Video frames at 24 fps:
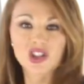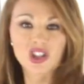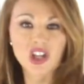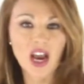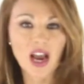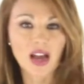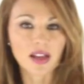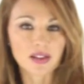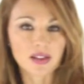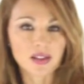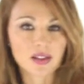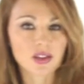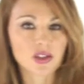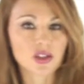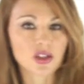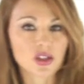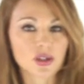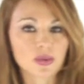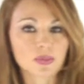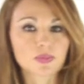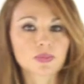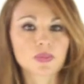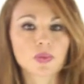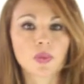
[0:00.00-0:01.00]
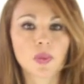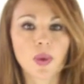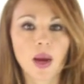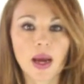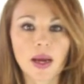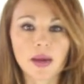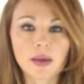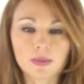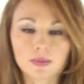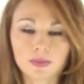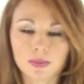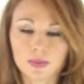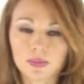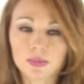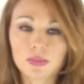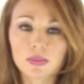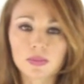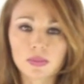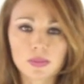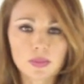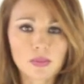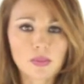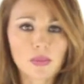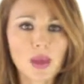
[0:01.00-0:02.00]
challenge, right?
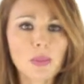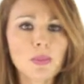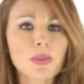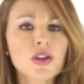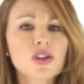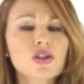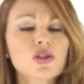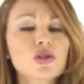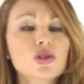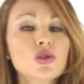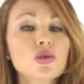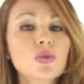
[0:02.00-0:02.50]
Because